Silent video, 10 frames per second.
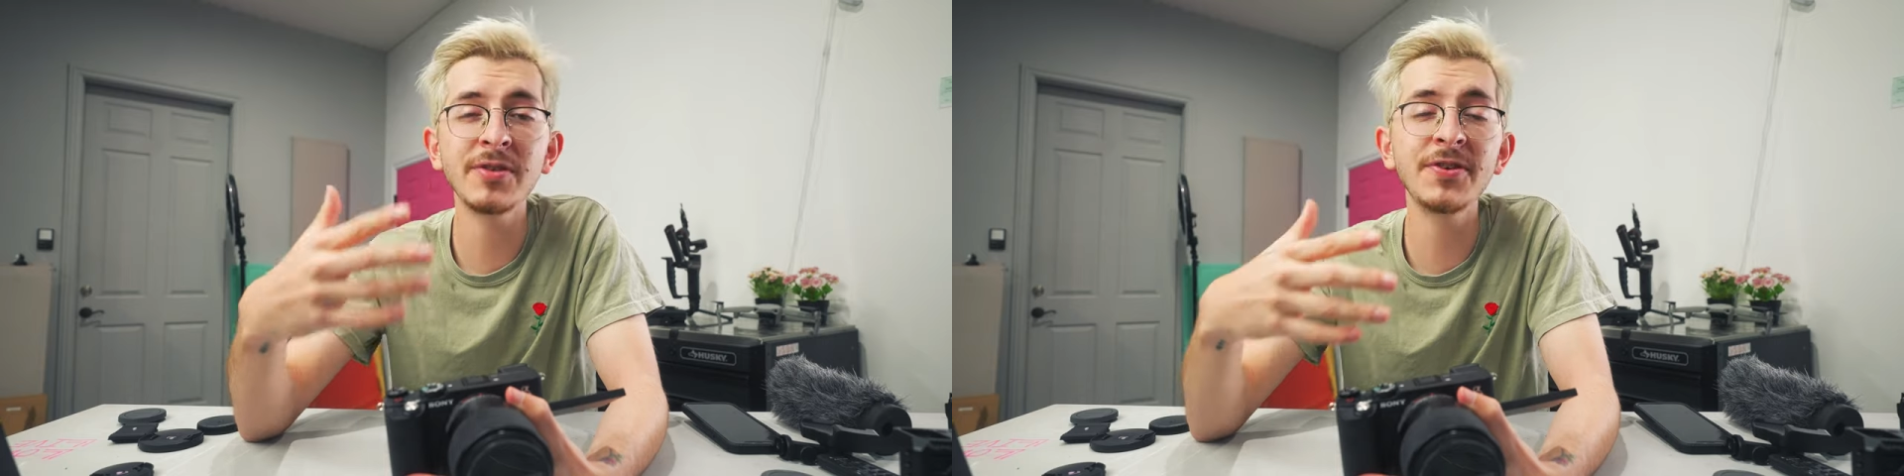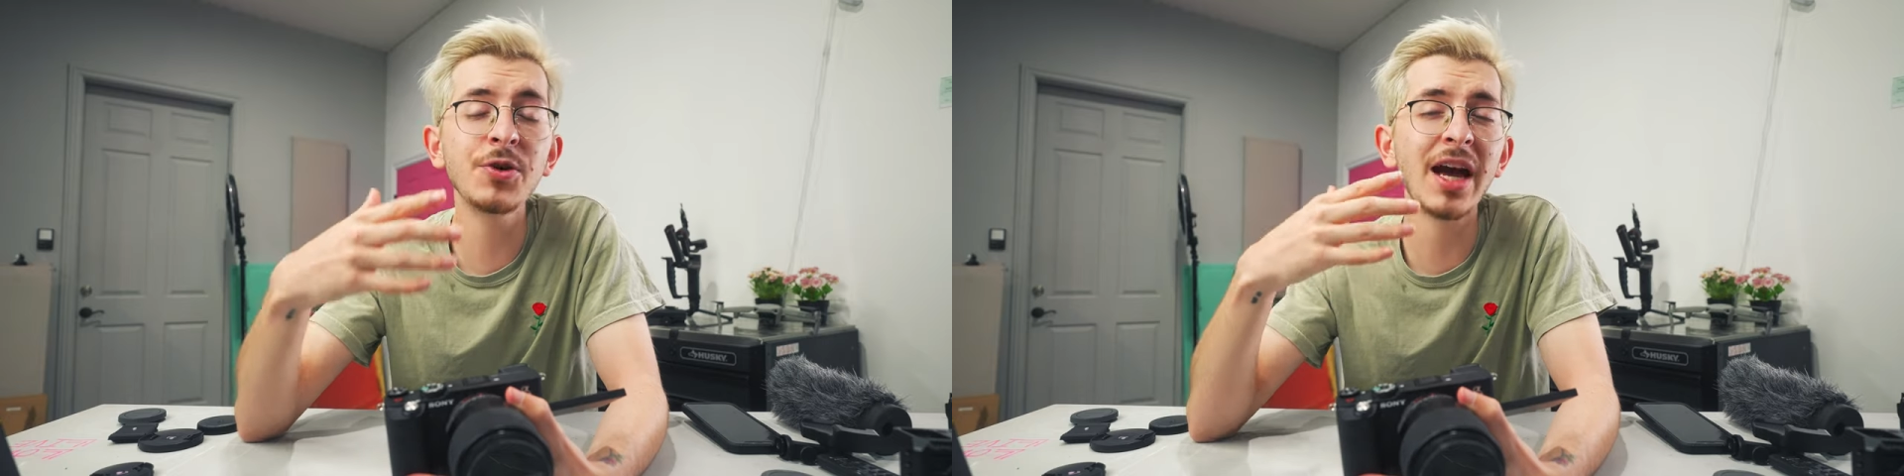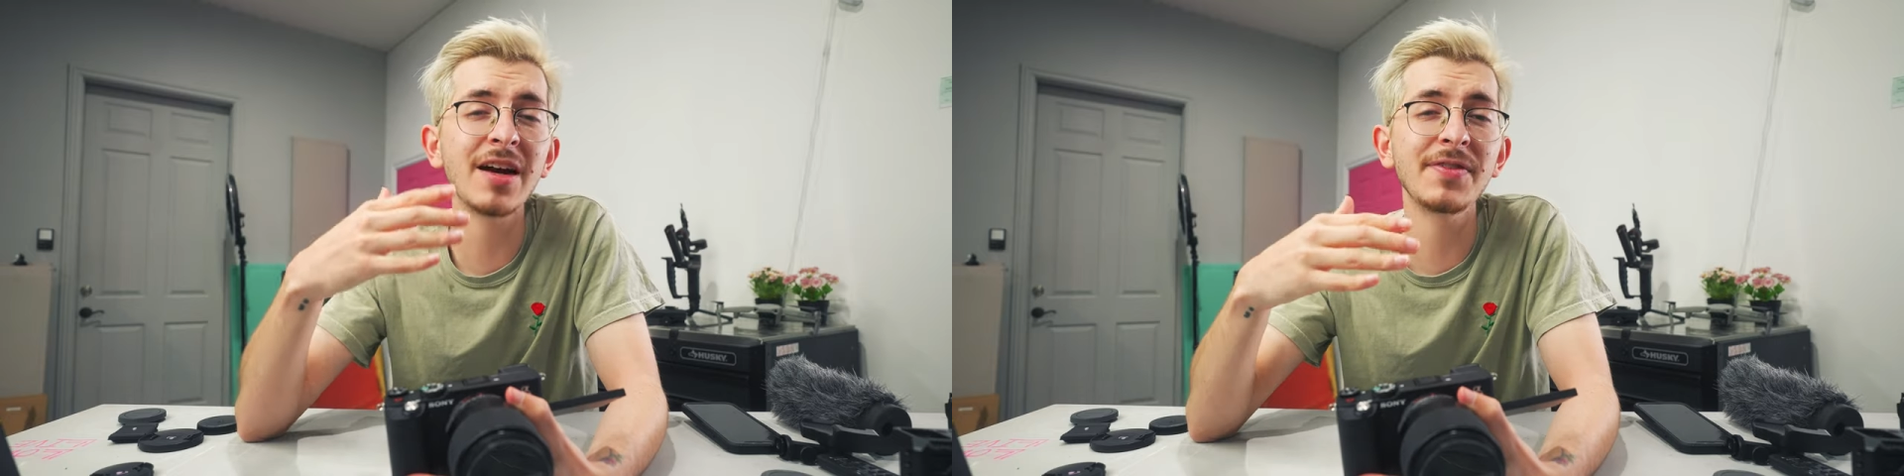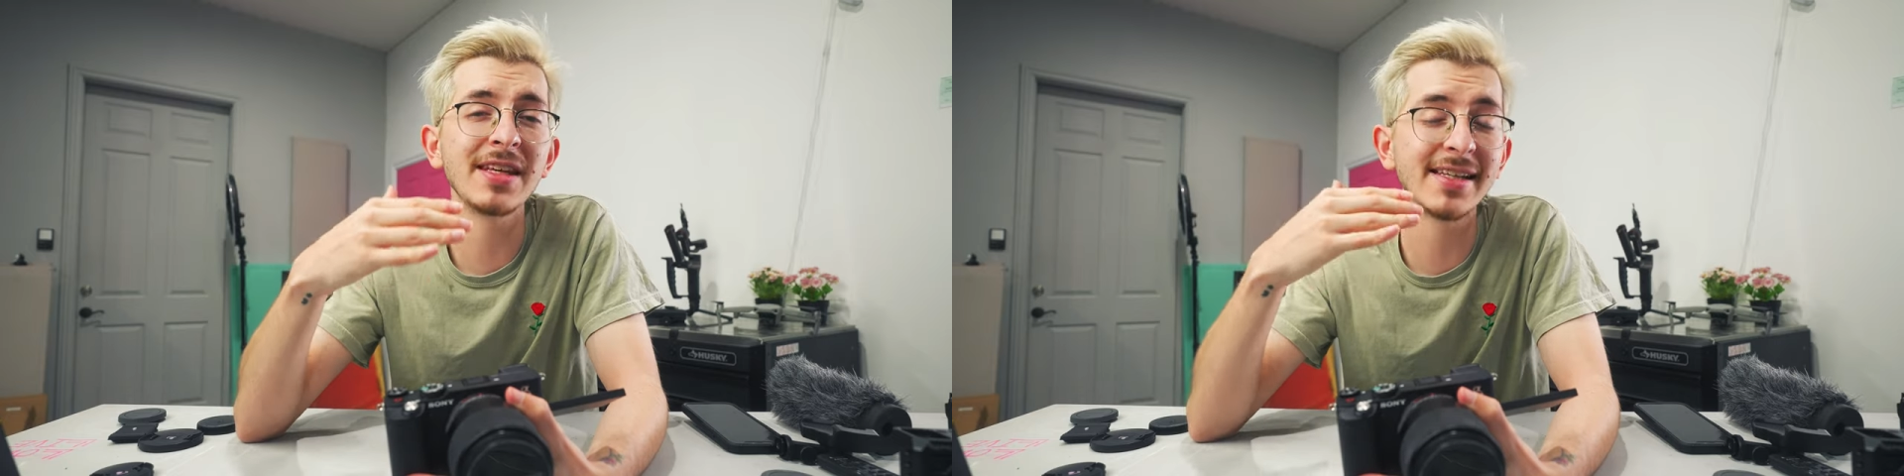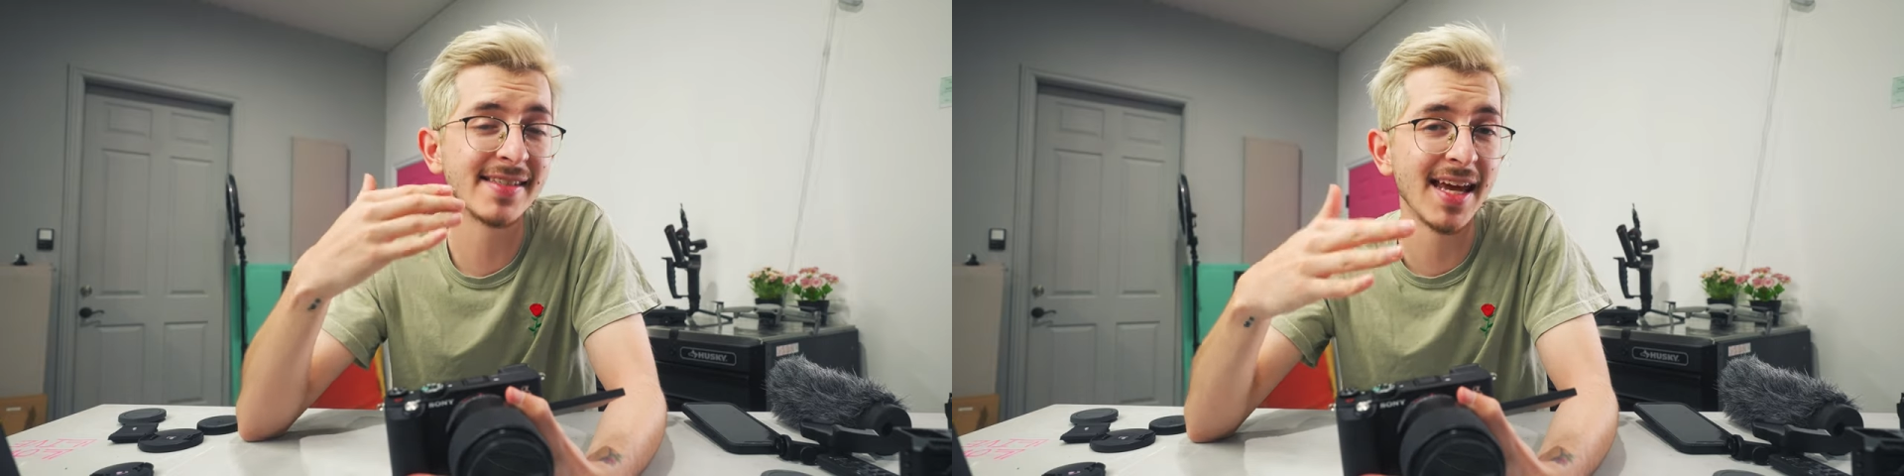But if you have
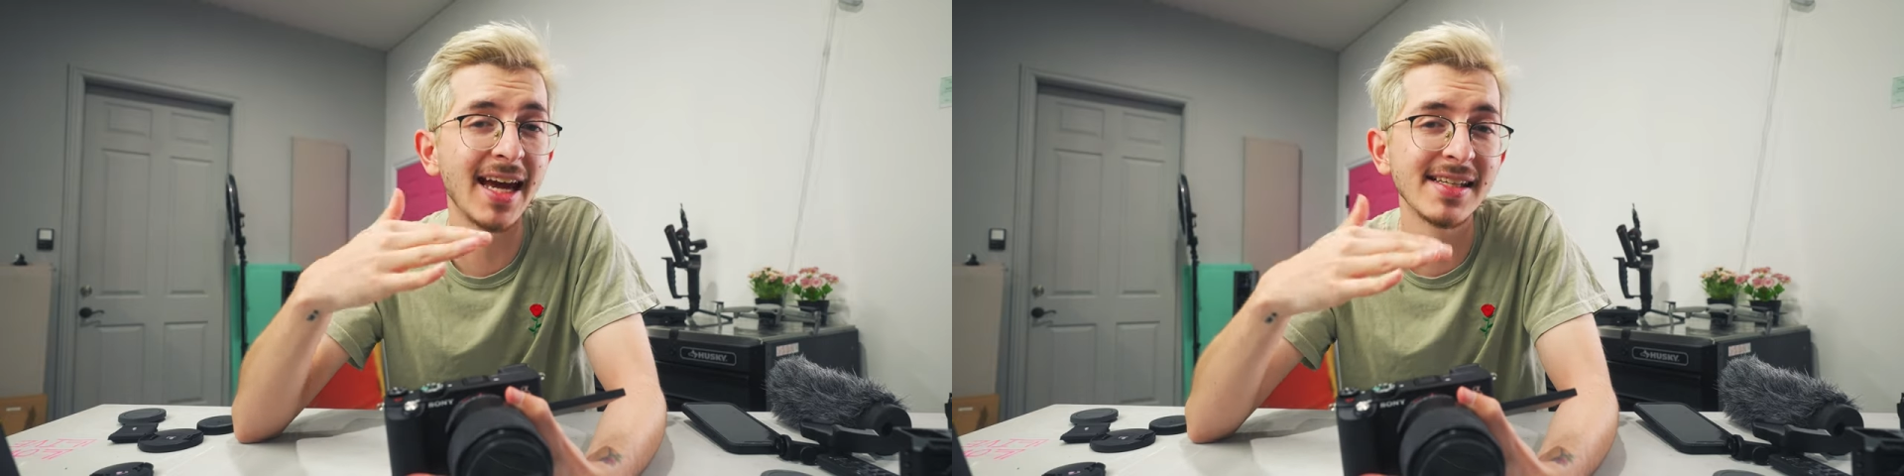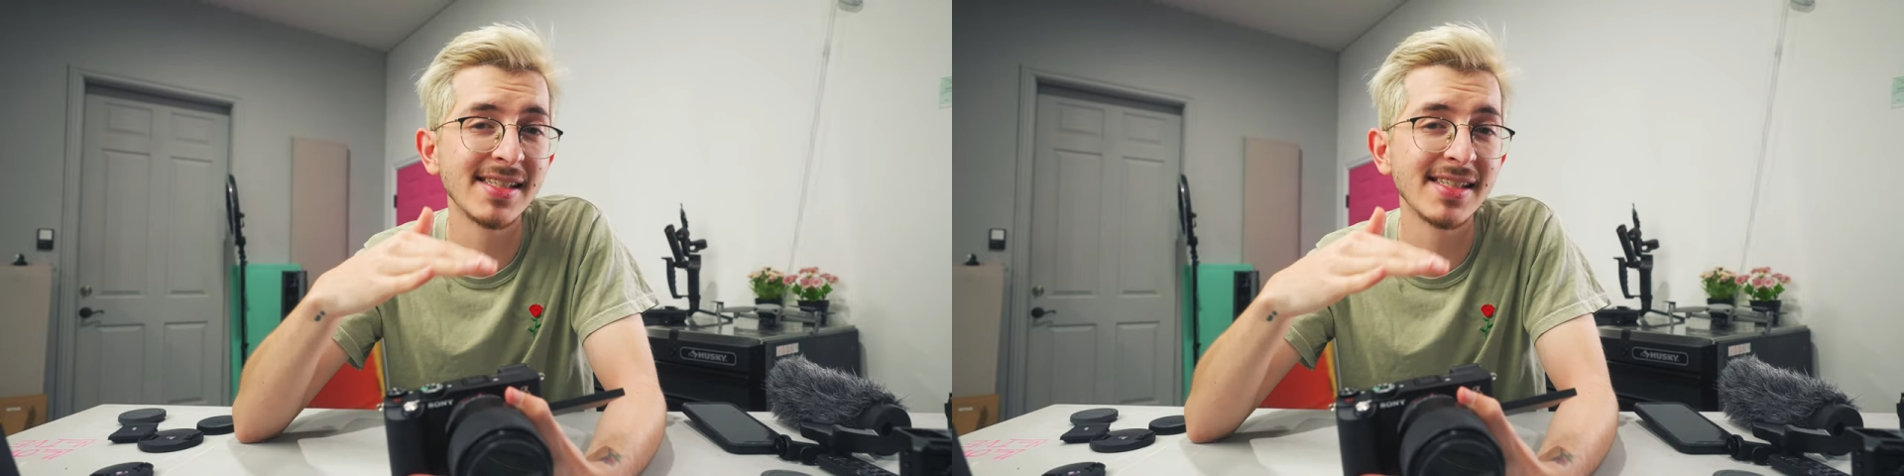the exact